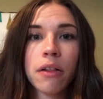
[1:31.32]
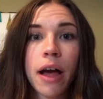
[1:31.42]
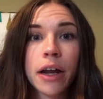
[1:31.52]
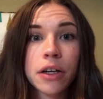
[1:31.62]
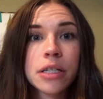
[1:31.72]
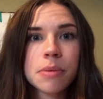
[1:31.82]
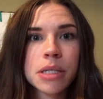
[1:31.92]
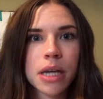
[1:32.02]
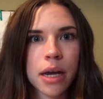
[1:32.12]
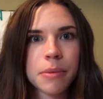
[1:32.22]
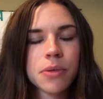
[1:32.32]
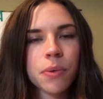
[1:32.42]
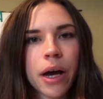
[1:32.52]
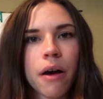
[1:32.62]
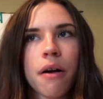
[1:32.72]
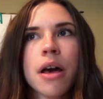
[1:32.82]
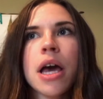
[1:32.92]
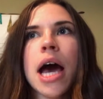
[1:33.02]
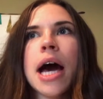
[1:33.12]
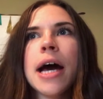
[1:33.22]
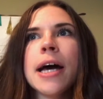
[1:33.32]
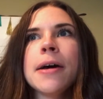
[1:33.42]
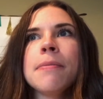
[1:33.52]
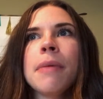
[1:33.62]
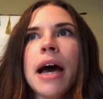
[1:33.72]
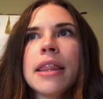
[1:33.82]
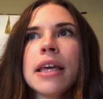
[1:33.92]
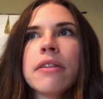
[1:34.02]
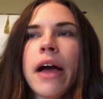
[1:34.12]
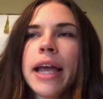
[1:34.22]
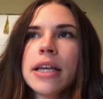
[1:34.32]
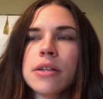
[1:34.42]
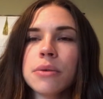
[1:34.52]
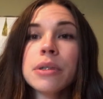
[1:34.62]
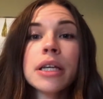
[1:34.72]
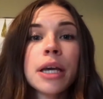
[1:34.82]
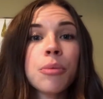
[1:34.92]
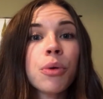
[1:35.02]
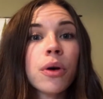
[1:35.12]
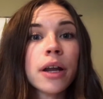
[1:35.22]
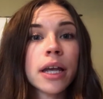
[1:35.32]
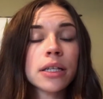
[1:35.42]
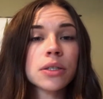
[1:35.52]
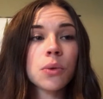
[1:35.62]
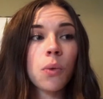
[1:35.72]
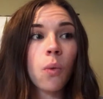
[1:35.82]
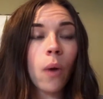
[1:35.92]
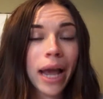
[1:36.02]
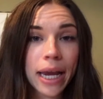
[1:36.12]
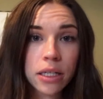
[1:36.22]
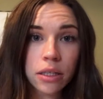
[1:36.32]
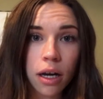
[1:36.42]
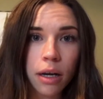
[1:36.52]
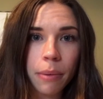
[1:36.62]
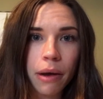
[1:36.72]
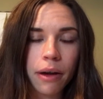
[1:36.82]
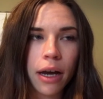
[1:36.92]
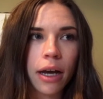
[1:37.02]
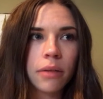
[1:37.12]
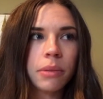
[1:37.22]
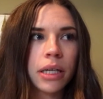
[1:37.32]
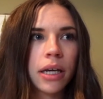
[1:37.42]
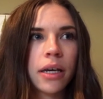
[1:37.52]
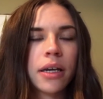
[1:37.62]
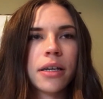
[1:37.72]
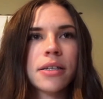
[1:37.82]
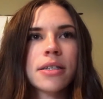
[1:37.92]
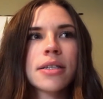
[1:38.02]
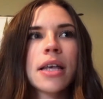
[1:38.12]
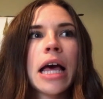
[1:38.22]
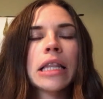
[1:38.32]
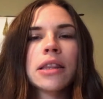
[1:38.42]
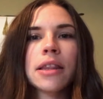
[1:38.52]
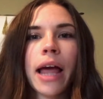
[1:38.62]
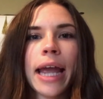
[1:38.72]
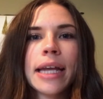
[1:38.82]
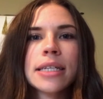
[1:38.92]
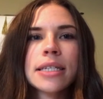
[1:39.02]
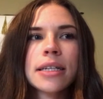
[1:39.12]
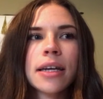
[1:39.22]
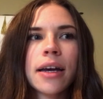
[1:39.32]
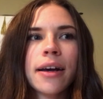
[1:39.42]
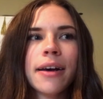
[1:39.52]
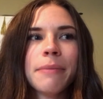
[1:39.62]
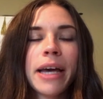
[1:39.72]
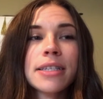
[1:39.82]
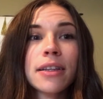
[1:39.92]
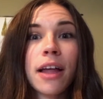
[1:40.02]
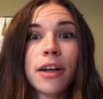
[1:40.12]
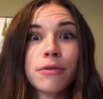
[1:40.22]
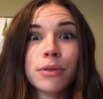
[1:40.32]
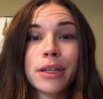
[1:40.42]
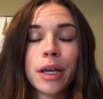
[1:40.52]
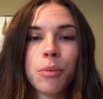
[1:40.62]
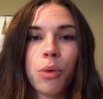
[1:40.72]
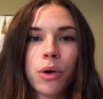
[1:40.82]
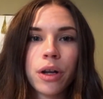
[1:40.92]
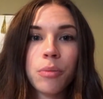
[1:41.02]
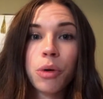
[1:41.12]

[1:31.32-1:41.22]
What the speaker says: a lot at Christmas time as well. I think light is a really important way to talk about God because light has a lot of really important